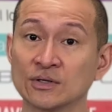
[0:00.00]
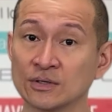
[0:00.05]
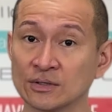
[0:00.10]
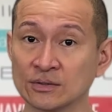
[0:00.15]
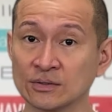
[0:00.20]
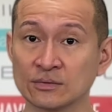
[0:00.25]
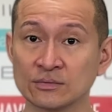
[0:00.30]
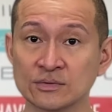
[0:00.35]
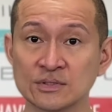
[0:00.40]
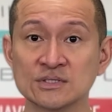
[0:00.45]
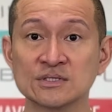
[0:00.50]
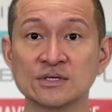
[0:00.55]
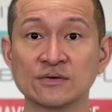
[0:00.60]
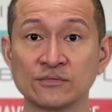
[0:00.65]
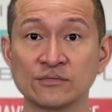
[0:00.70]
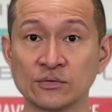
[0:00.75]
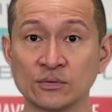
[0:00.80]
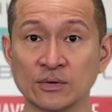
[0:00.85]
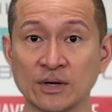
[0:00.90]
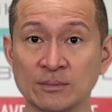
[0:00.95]
going to notice if
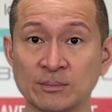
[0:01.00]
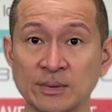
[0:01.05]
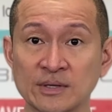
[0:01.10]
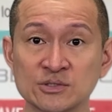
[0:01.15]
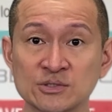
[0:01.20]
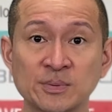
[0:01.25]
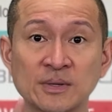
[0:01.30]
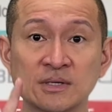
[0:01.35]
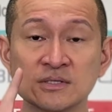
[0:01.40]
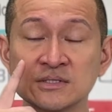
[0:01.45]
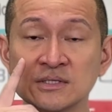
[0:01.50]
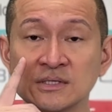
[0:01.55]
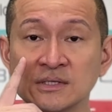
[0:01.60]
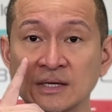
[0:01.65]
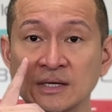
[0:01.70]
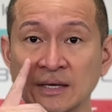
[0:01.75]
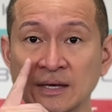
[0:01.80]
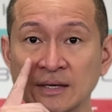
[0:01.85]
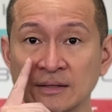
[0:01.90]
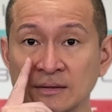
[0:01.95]
you have Bell's palsy,
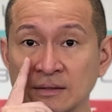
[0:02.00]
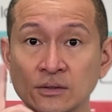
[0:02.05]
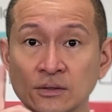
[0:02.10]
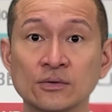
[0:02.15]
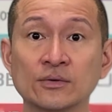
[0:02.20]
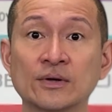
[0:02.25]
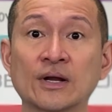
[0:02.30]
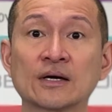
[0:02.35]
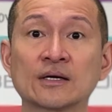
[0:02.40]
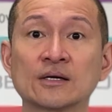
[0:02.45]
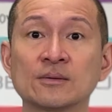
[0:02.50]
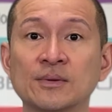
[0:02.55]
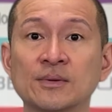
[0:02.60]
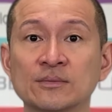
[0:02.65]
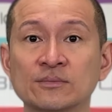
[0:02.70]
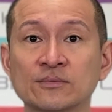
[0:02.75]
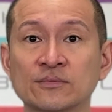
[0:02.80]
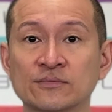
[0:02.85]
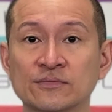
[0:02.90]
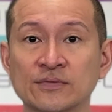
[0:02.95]
again, you're not going to be
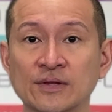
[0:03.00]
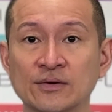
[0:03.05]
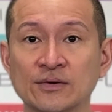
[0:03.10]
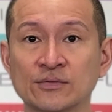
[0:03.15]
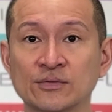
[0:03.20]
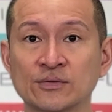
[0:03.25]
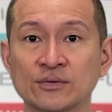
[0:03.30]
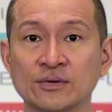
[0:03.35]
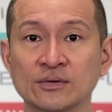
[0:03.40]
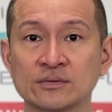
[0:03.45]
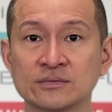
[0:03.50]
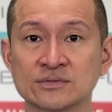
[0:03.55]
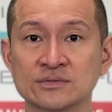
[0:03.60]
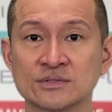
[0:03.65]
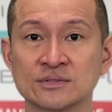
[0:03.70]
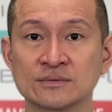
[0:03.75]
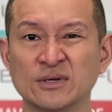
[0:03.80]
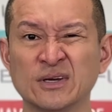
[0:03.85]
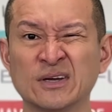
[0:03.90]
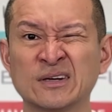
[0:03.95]
able to flare your nose.
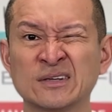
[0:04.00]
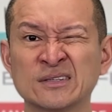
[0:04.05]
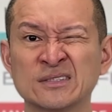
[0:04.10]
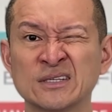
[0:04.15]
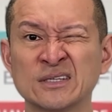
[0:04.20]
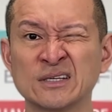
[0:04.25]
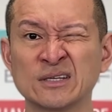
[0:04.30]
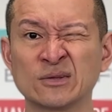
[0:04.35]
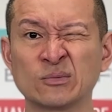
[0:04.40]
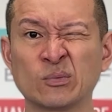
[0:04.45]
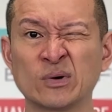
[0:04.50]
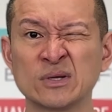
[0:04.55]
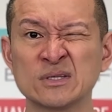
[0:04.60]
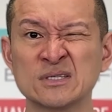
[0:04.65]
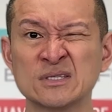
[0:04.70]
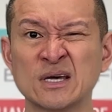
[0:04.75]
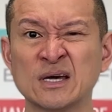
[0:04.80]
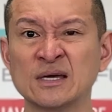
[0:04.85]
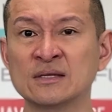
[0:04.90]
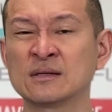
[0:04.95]
You're going to see it one
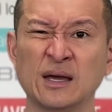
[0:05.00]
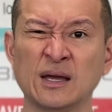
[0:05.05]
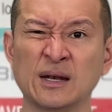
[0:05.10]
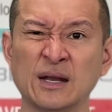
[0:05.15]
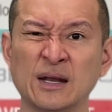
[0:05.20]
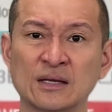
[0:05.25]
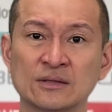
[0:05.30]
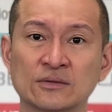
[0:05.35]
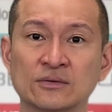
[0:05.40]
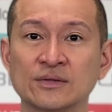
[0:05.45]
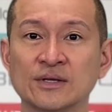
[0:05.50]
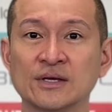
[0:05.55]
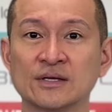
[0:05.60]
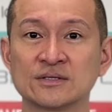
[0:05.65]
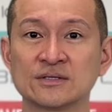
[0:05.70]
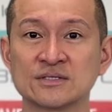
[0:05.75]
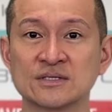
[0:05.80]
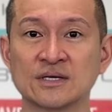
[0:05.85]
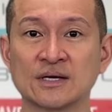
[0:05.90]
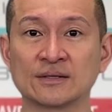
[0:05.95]
side and not on the
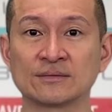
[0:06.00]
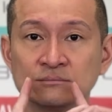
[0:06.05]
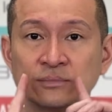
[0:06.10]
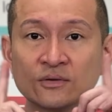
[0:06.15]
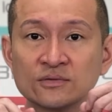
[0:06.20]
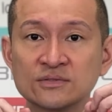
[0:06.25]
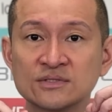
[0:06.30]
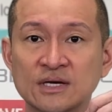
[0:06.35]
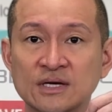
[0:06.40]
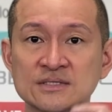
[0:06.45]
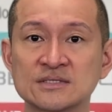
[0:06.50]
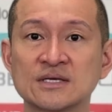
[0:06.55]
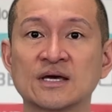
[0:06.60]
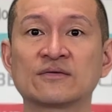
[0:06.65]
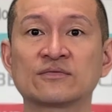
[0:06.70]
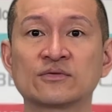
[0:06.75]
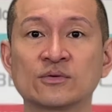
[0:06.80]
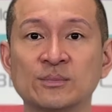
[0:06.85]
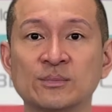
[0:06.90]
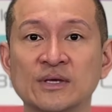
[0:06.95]
other side. Both sides
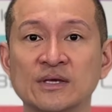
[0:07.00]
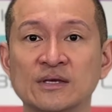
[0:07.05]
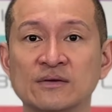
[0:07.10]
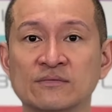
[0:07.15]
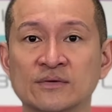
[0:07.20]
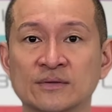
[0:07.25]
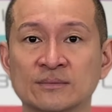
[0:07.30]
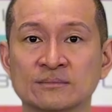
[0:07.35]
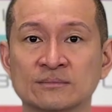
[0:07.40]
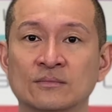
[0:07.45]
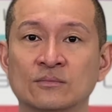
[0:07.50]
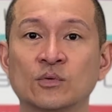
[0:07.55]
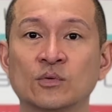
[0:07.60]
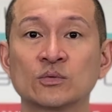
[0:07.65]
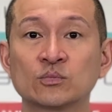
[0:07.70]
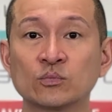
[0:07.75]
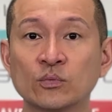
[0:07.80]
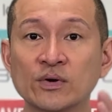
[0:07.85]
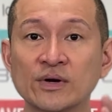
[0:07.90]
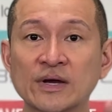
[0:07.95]
have to be even.
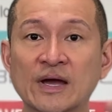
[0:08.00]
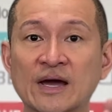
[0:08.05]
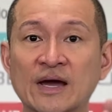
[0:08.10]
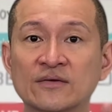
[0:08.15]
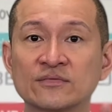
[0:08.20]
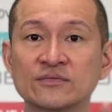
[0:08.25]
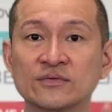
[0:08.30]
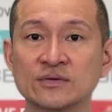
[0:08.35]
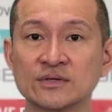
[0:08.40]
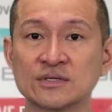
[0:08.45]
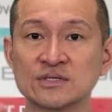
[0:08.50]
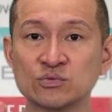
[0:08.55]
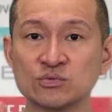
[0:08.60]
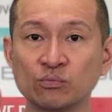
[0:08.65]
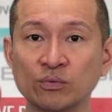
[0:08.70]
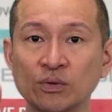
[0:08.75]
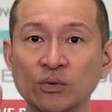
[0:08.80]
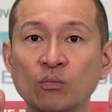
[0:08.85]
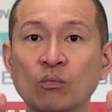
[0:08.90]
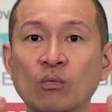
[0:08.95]
What we're after is
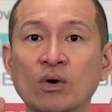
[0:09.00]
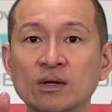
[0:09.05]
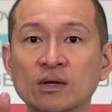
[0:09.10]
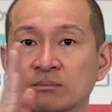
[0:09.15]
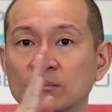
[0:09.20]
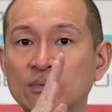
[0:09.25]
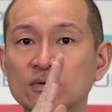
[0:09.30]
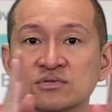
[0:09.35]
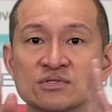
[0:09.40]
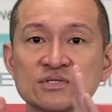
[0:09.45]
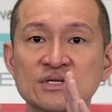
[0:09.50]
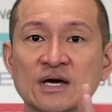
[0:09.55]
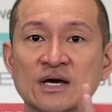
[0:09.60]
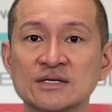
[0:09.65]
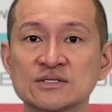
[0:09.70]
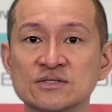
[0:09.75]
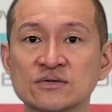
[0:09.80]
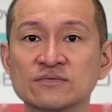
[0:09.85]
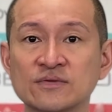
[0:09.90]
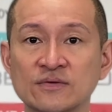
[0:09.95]
we want both
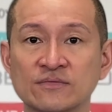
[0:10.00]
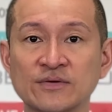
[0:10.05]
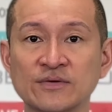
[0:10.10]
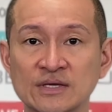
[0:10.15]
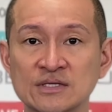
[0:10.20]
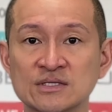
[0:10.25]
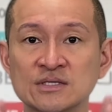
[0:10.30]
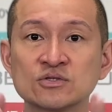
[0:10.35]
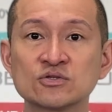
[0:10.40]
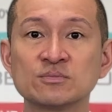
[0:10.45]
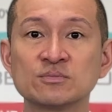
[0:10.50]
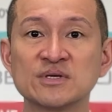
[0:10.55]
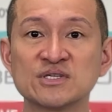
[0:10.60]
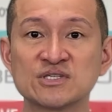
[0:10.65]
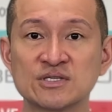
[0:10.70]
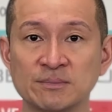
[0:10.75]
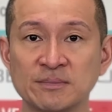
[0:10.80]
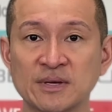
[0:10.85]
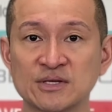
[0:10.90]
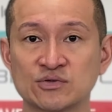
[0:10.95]
sides of the face to be
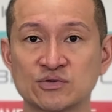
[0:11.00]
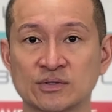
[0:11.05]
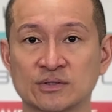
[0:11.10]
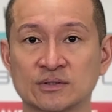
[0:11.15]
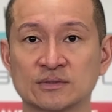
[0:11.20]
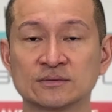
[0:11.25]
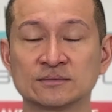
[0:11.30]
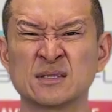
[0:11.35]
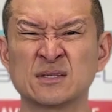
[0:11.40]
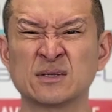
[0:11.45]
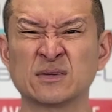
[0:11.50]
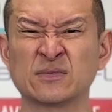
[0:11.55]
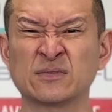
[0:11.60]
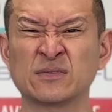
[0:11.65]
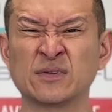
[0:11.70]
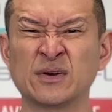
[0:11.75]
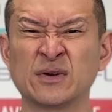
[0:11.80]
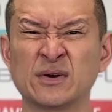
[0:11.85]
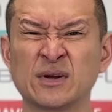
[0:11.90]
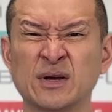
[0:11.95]
symmetrical. So
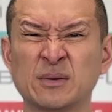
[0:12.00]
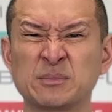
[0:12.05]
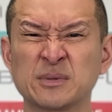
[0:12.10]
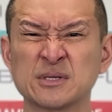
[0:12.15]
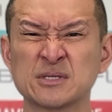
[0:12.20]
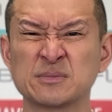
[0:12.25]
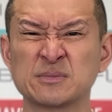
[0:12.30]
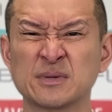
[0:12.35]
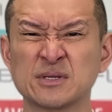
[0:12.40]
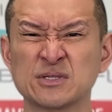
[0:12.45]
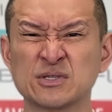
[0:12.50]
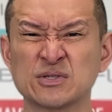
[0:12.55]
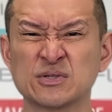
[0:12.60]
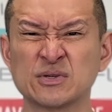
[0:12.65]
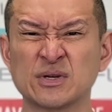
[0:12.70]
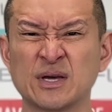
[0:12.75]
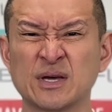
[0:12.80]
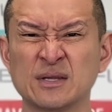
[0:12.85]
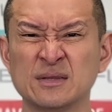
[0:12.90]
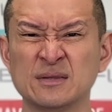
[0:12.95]
flare it up as much as you
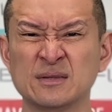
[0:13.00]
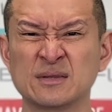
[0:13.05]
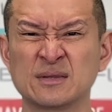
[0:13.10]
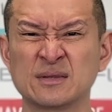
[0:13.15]
can.